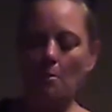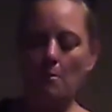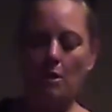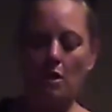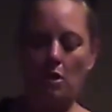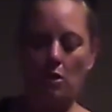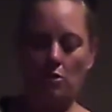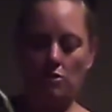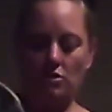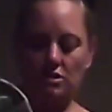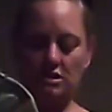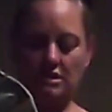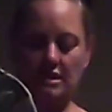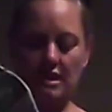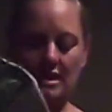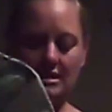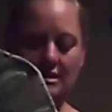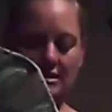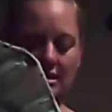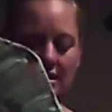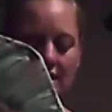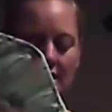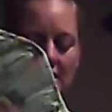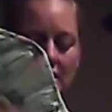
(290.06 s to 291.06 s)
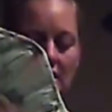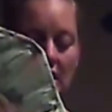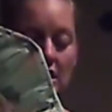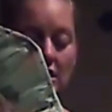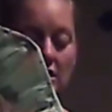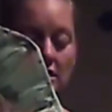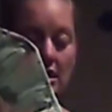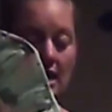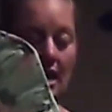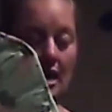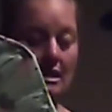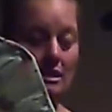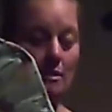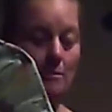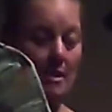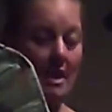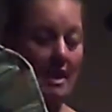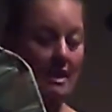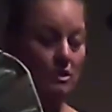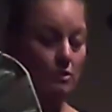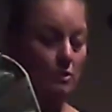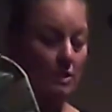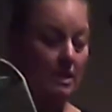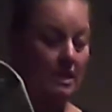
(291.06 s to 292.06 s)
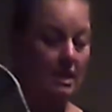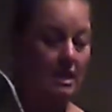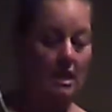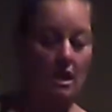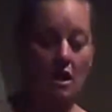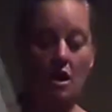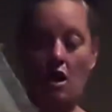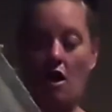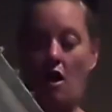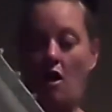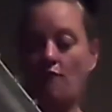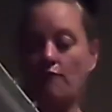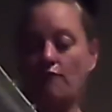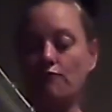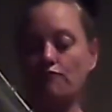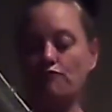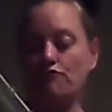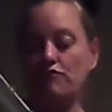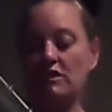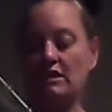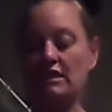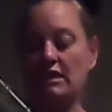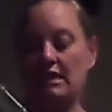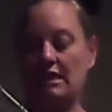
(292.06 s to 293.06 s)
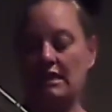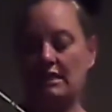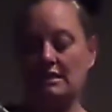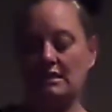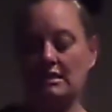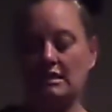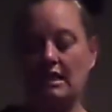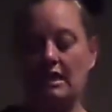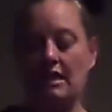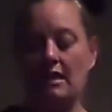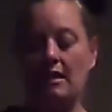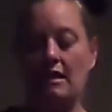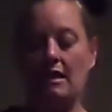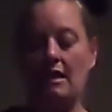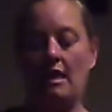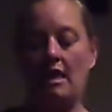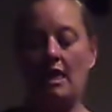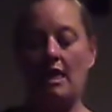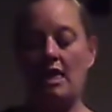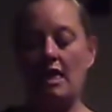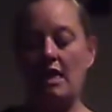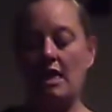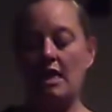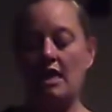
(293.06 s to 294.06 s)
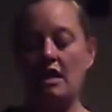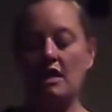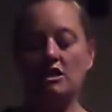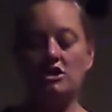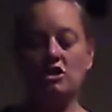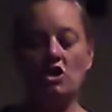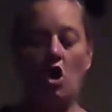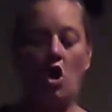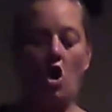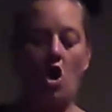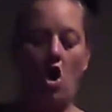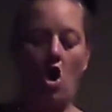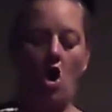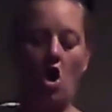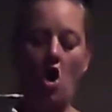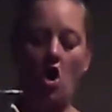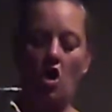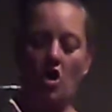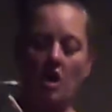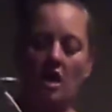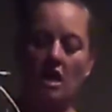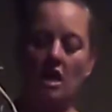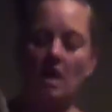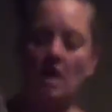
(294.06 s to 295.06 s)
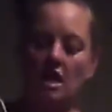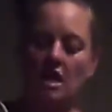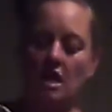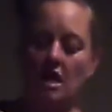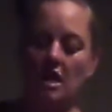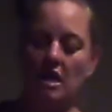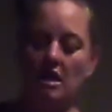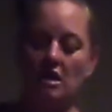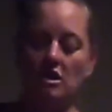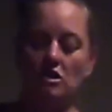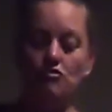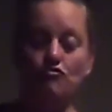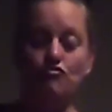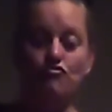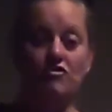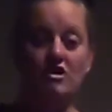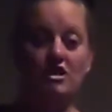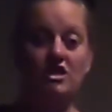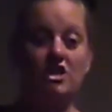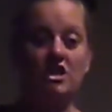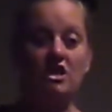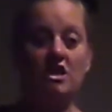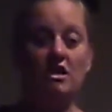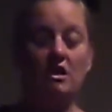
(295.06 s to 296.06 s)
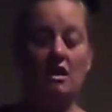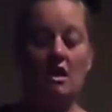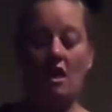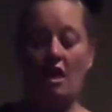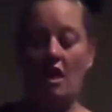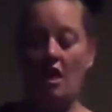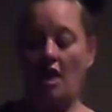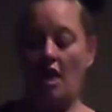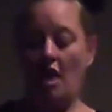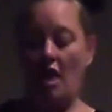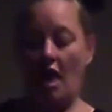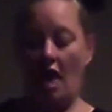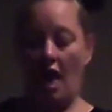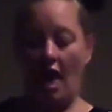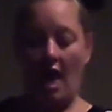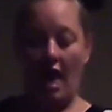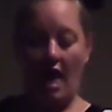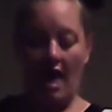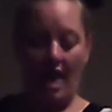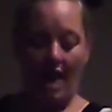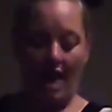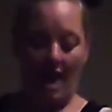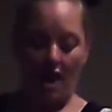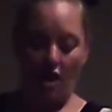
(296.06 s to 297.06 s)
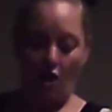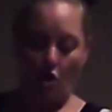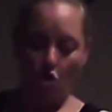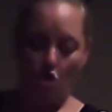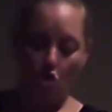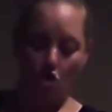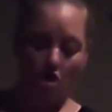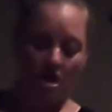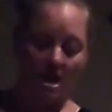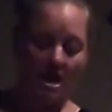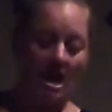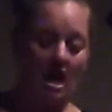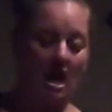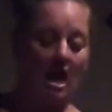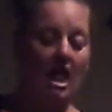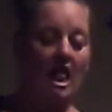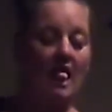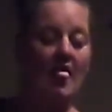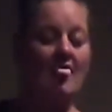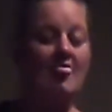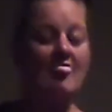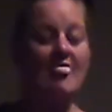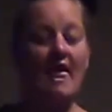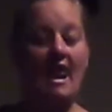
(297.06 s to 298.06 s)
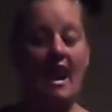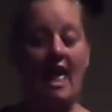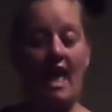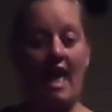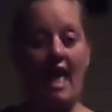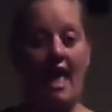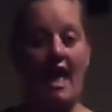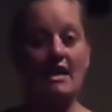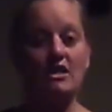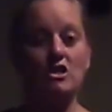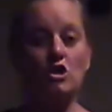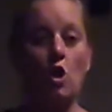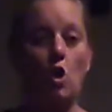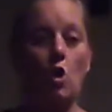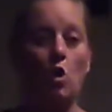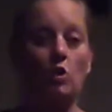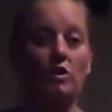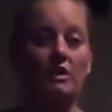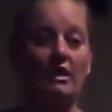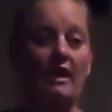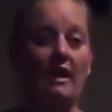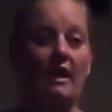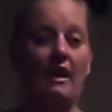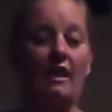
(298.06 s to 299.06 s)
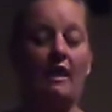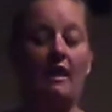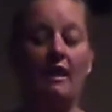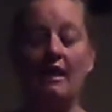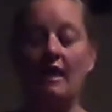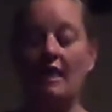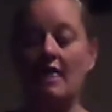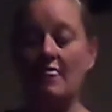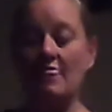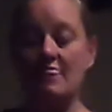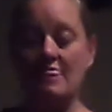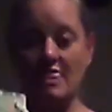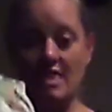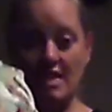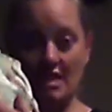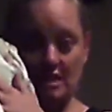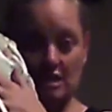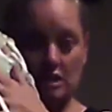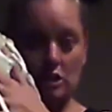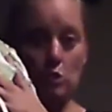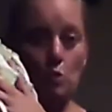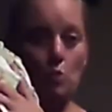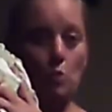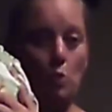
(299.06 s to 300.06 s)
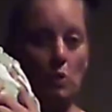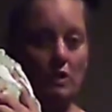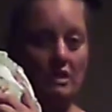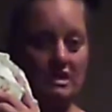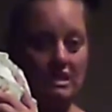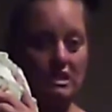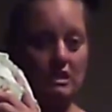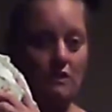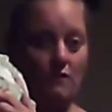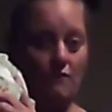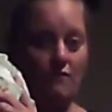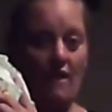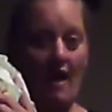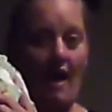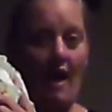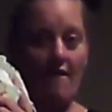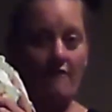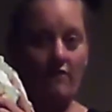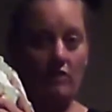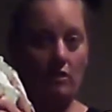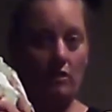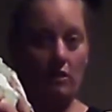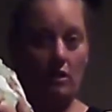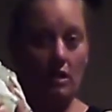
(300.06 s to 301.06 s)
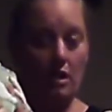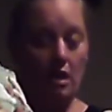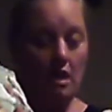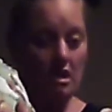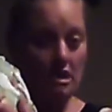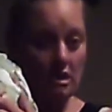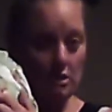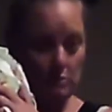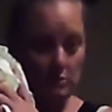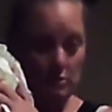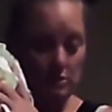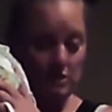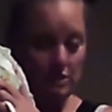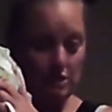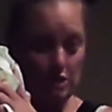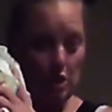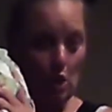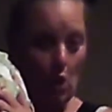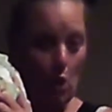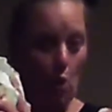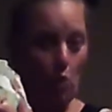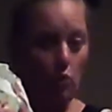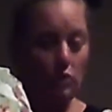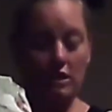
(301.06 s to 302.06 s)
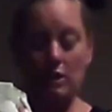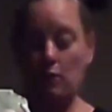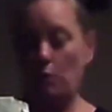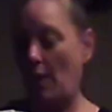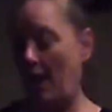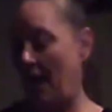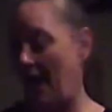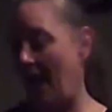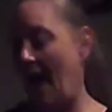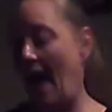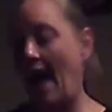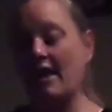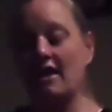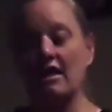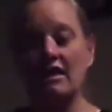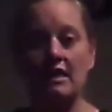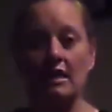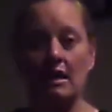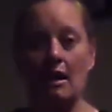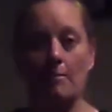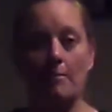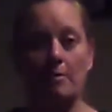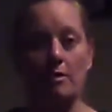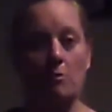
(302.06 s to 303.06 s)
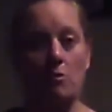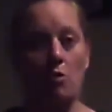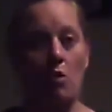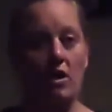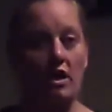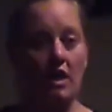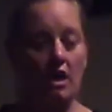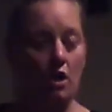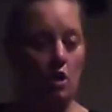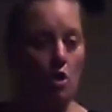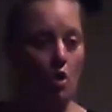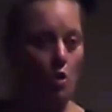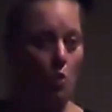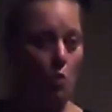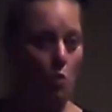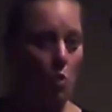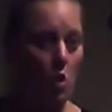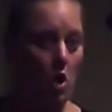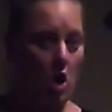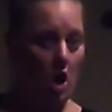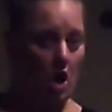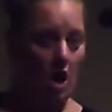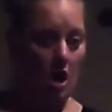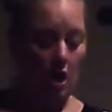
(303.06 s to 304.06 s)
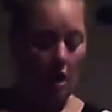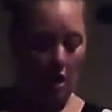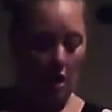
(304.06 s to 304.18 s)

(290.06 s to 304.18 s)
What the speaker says: bones. Yes, it is untied in the back so I can get it off really easily. It is hard. It is rigid. I had a hernia that I had to hold in. This was survival. This is the only way I could get up in the morning and go to work.